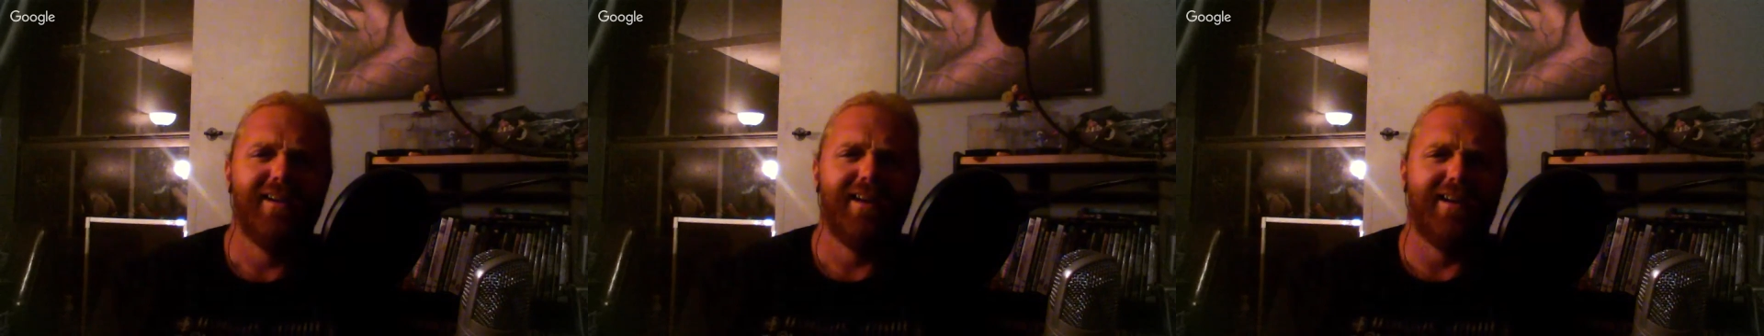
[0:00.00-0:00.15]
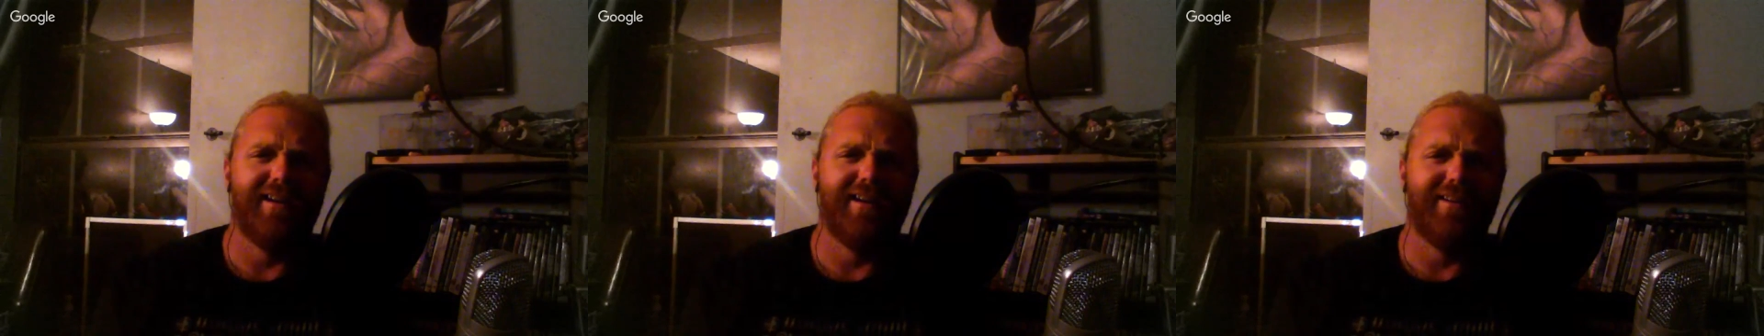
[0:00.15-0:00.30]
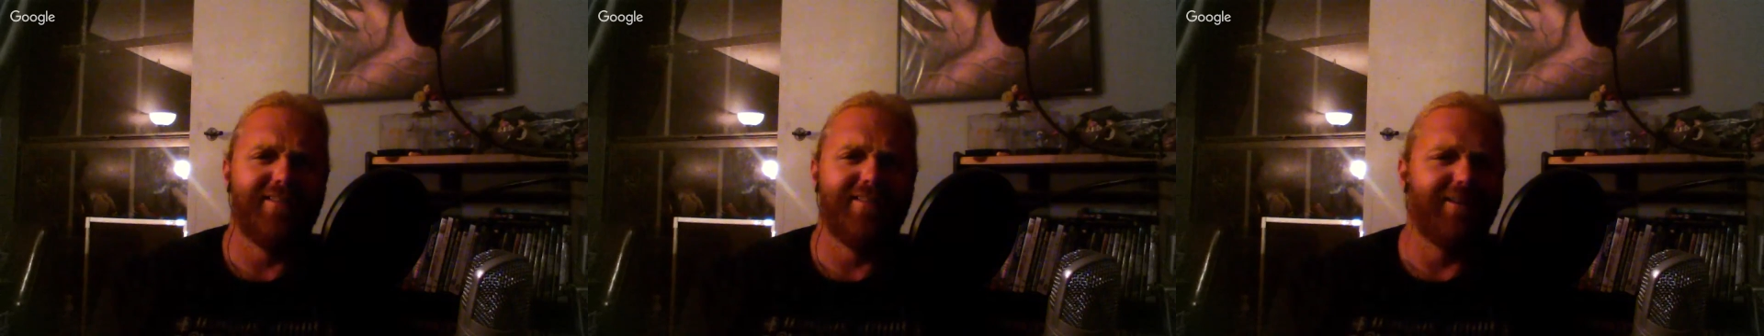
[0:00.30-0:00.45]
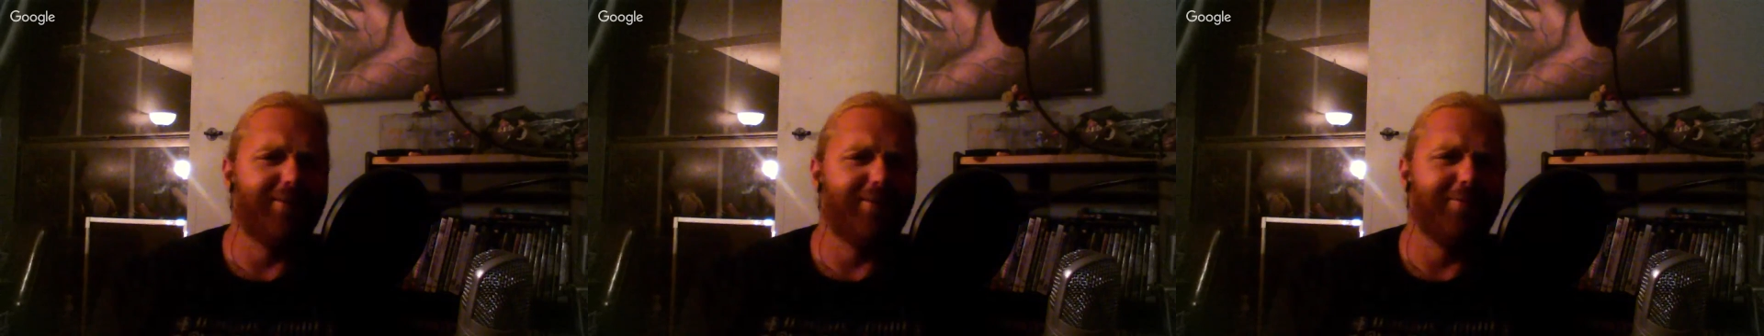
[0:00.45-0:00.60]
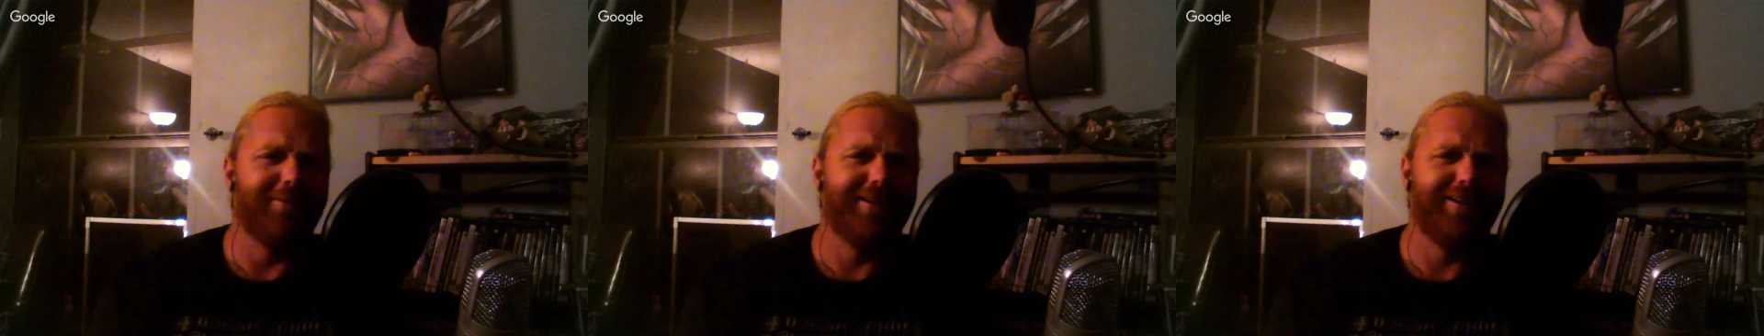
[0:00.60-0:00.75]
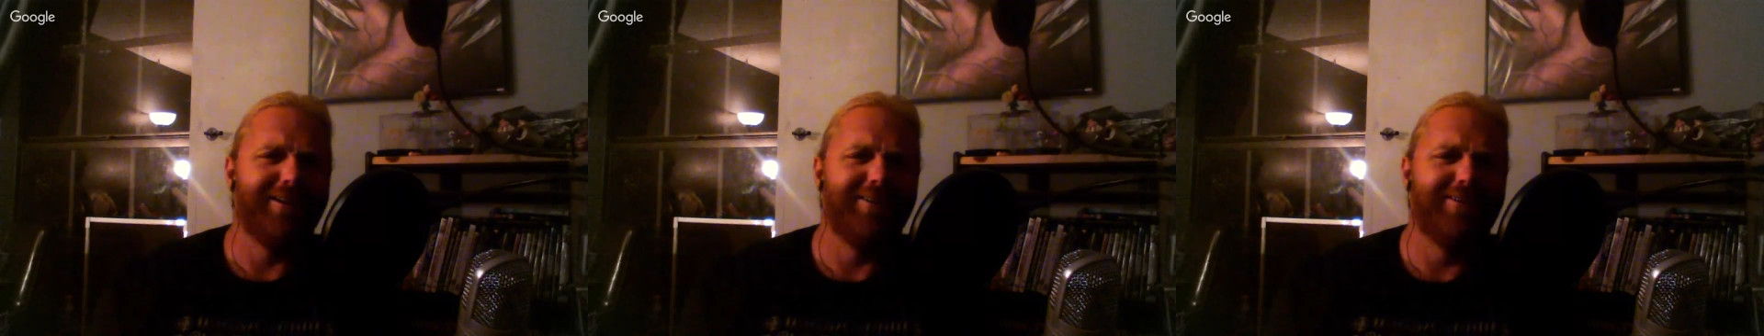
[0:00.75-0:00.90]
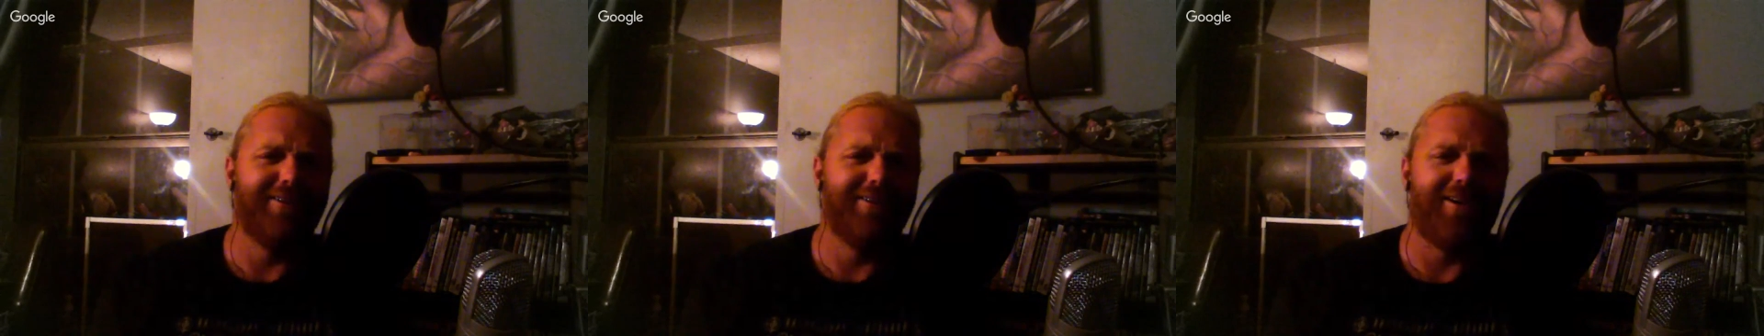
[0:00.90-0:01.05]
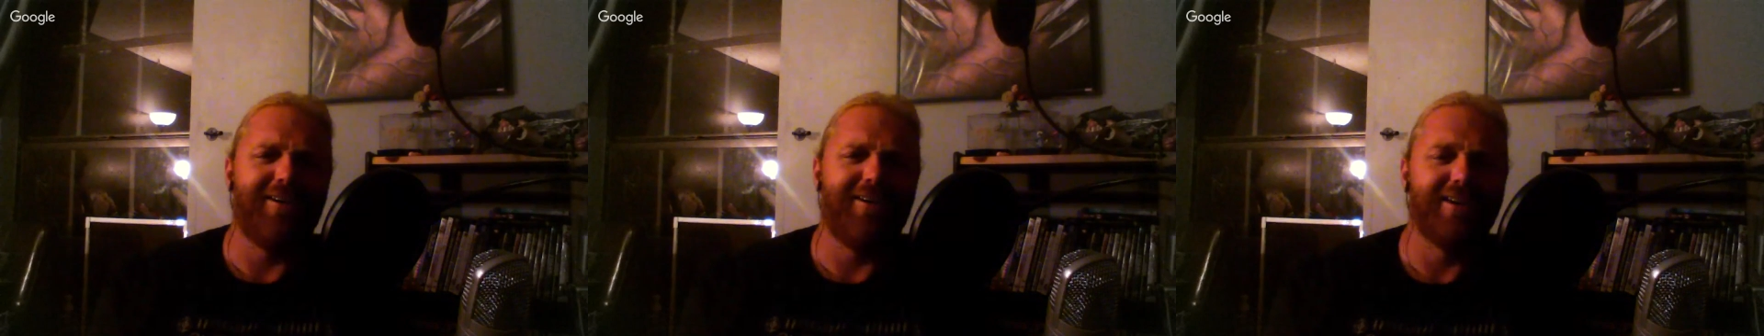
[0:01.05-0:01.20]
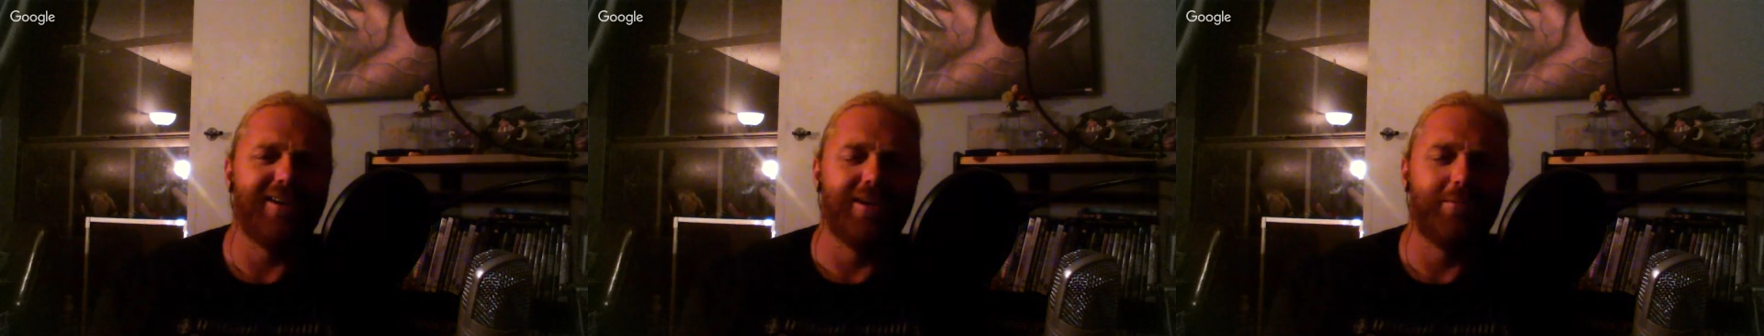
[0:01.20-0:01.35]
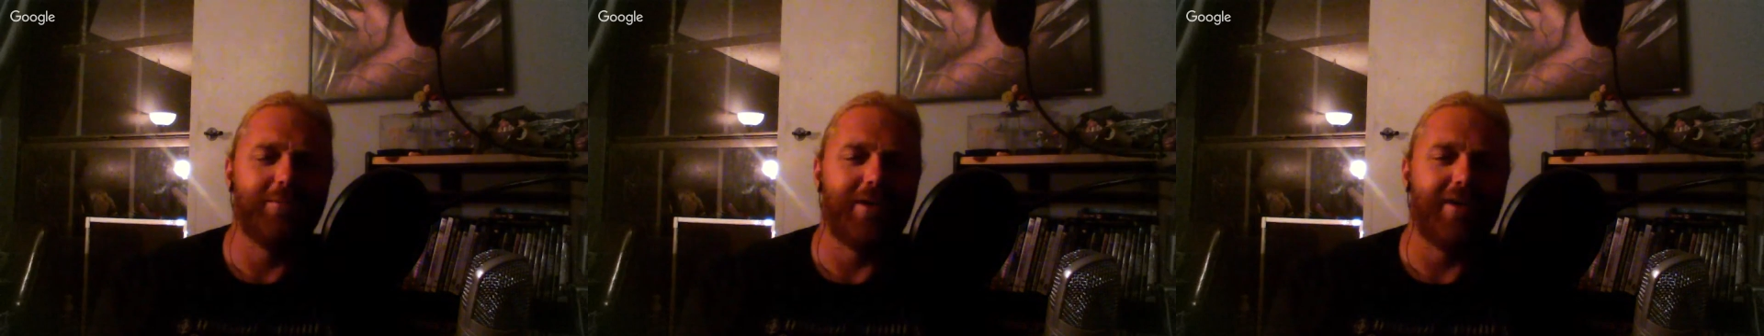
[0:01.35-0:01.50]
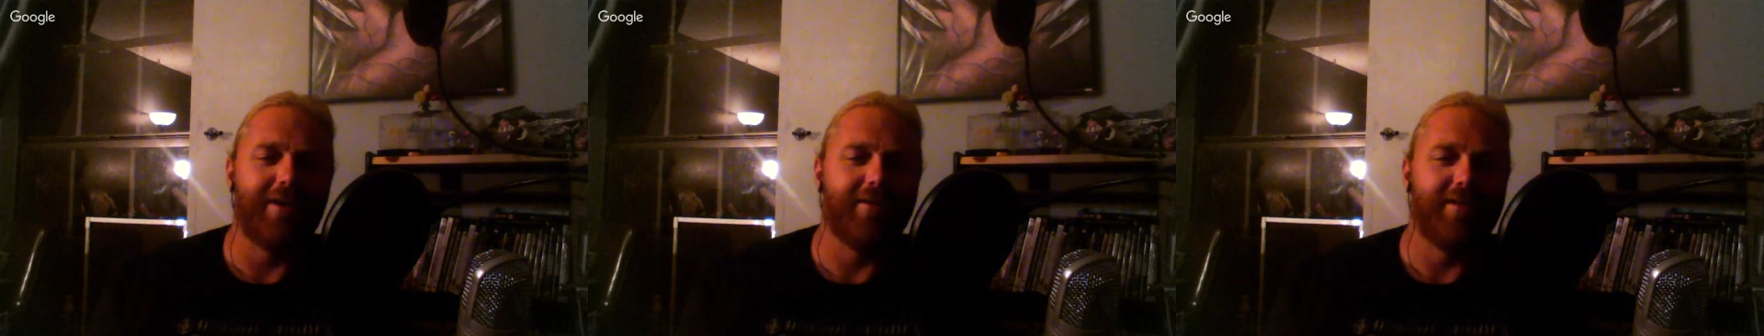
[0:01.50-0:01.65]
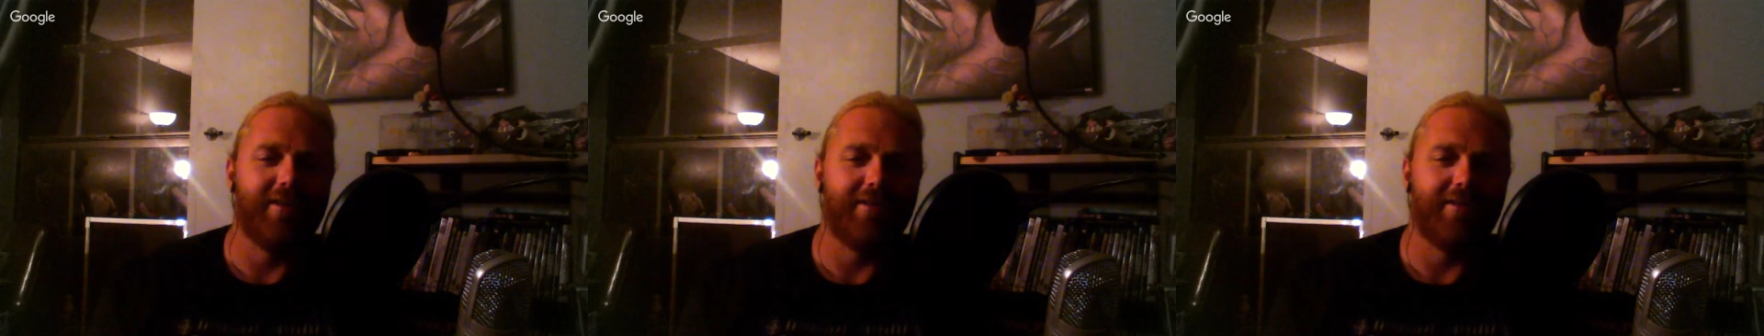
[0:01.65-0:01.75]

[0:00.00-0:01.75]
he's like, what are you talking about?